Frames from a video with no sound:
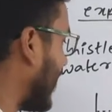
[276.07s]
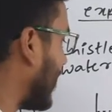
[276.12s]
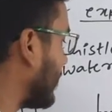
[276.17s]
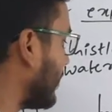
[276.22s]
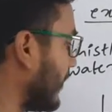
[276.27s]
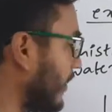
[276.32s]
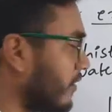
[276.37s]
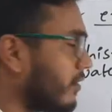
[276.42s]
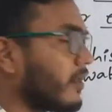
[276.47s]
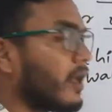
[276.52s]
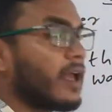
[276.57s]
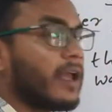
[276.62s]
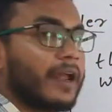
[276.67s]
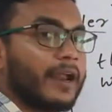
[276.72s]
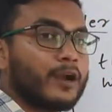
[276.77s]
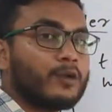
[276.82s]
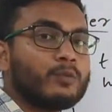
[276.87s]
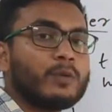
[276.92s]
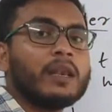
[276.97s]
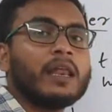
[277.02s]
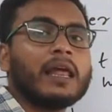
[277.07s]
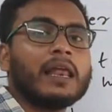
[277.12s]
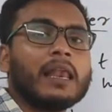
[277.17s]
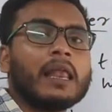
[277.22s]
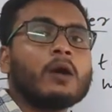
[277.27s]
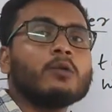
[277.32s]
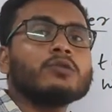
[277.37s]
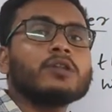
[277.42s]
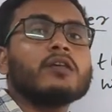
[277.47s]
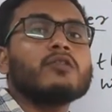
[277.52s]
That means it will
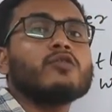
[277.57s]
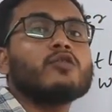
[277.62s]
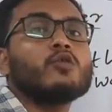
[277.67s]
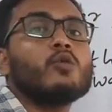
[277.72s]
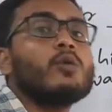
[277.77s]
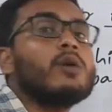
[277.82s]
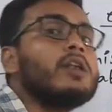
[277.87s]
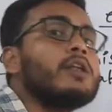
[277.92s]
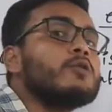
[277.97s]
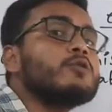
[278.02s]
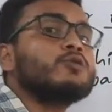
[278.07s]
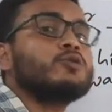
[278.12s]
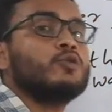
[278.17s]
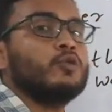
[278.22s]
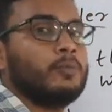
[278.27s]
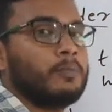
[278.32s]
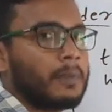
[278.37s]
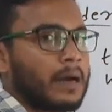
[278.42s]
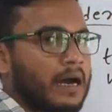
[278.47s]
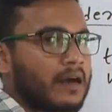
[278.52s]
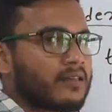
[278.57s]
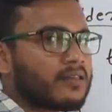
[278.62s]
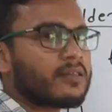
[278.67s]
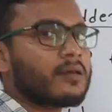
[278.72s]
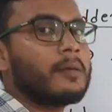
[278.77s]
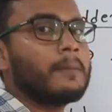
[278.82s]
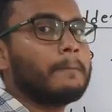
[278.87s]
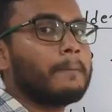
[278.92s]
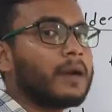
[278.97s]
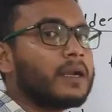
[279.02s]
allow the solute to
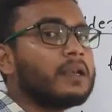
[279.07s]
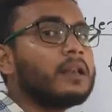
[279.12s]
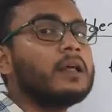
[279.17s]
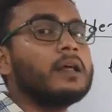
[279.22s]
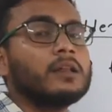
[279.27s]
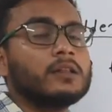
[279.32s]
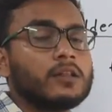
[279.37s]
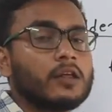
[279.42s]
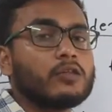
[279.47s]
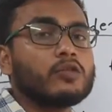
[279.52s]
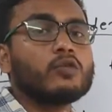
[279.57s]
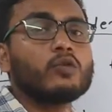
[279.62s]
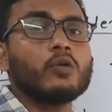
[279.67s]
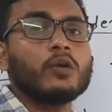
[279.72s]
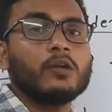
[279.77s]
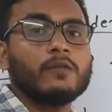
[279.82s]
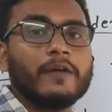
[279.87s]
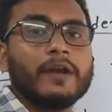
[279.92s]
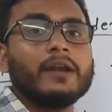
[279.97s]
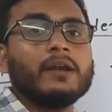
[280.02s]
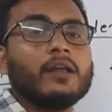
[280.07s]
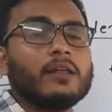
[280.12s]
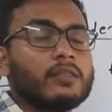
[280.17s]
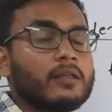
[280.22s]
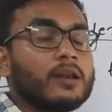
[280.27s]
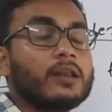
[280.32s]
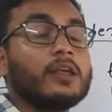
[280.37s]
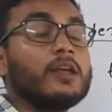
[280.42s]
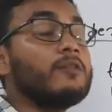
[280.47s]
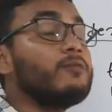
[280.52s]
pass, but the solvent,
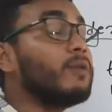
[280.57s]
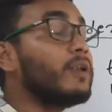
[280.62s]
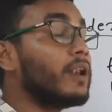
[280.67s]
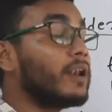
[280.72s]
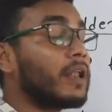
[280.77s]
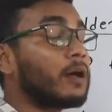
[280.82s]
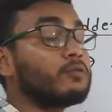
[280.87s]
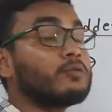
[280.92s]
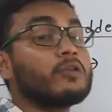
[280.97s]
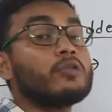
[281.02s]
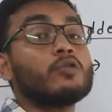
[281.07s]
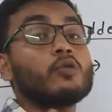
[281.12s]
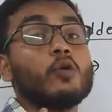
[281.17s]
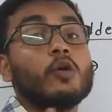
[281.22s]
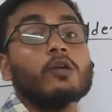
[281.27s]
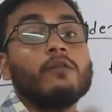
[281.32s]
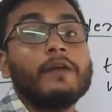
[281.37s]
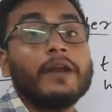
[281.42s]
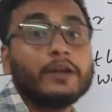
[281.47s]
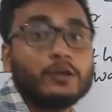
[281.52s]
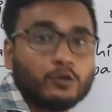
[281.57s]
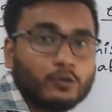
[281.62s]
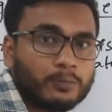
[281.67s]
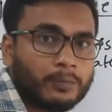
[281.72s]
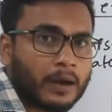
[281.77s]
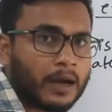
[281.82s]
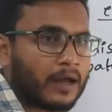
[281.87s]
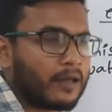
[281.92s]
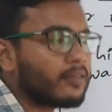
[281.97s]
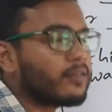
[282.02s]
sorry, it will allow the solvent to
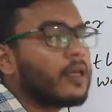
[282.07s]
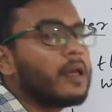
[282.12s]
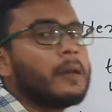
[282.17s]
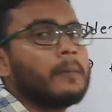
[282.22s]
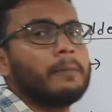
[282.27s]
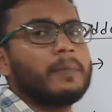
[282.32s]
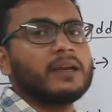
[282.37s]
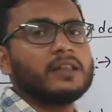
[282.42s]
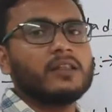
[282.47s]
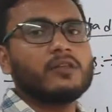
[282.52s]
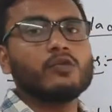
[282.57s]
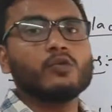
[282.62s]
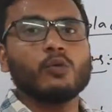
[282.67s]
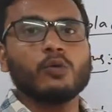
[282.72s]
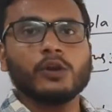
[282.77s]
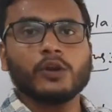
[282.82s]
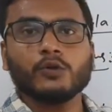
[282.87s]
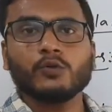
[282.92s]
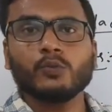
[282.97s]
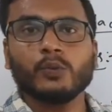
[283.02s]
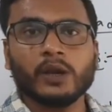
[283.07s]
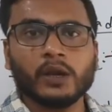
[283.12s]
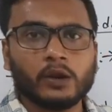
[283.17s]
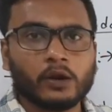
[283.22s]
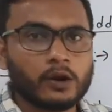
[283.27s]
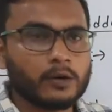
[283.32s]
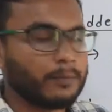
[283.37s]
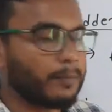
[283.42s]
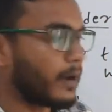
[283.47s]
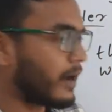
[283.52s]
pass, but the solute will
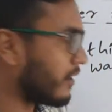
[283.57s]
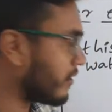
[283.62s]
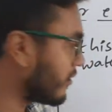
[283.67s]
not